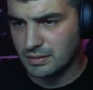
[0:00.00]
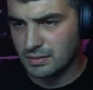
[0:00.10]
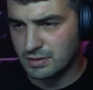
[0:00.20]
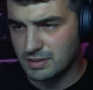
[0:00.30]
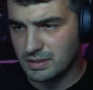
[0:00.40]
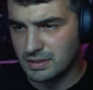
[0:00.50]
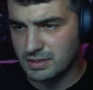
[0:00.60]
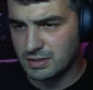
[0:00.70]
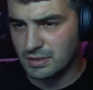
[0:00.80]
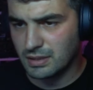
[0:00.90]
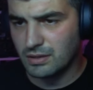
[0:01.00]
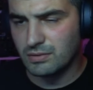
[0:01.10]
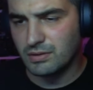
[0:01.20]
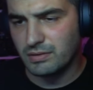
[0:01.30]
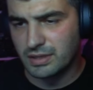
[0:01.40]
Because this. Oh
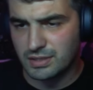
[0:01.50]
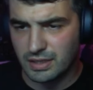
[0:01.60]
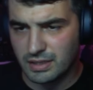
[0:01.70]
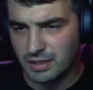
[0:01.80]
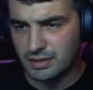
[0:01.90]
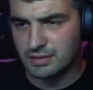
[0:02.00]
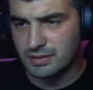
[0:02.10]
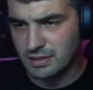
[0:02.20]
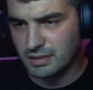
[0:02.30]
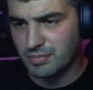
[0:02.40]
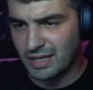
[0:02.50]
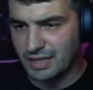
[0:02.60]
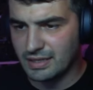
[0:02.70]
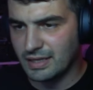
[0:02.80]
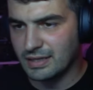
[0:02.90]
no, actually I can't because I didn't play
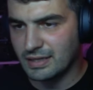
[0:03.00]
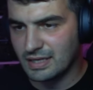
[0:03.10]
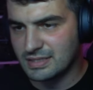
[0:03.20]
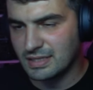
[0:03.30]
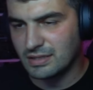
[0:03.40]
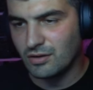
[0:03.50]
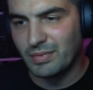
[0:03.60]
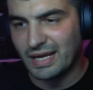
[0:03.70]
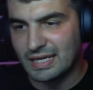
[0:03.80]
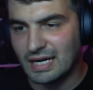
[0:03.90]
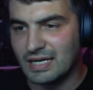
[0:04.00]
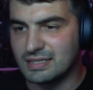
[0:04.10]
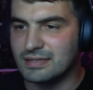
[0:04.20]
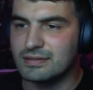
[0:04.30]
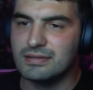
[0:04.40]
anything. Rested. Oh my
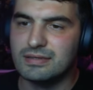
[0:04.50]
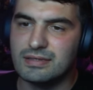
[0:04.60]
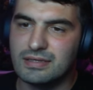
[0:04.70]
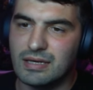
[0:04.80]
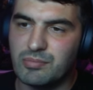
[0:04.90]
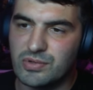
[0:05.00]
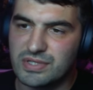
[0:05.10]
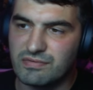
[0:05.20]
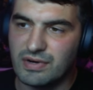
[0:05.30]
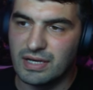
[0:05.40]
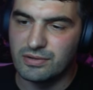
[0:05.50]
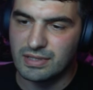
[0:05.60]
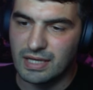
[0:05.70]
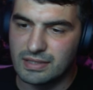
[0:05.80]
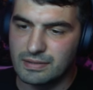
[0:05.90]
god. Keep losing value on
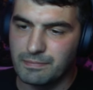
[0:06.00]
that.